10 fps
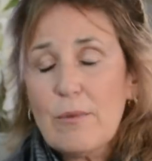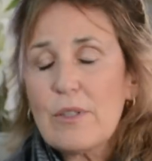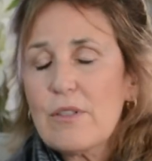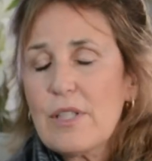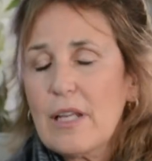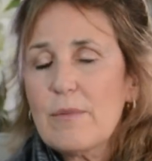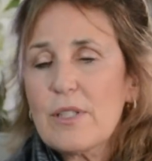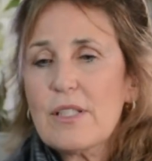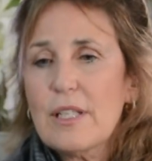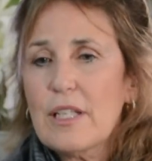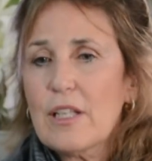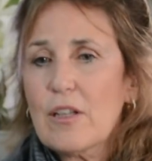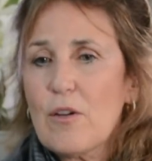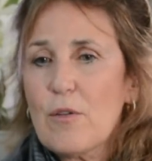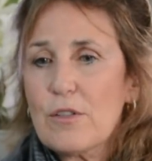when you said, I'm just thinking, you
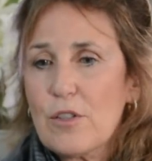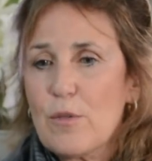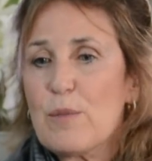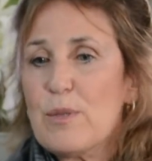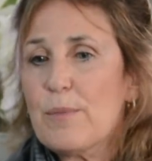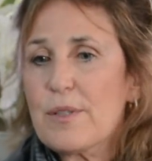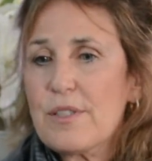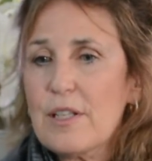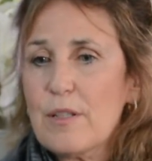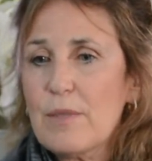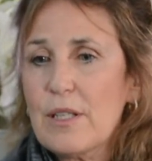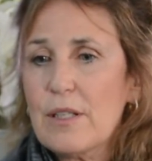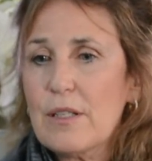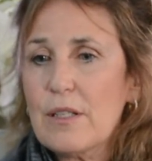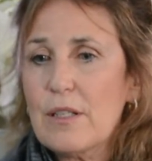know, so many people said to me,
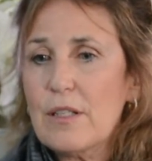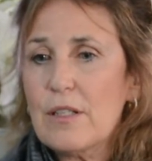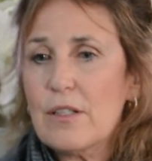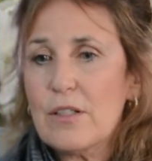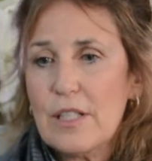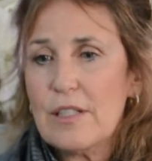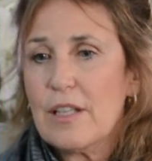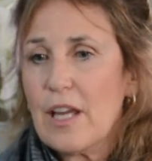you need to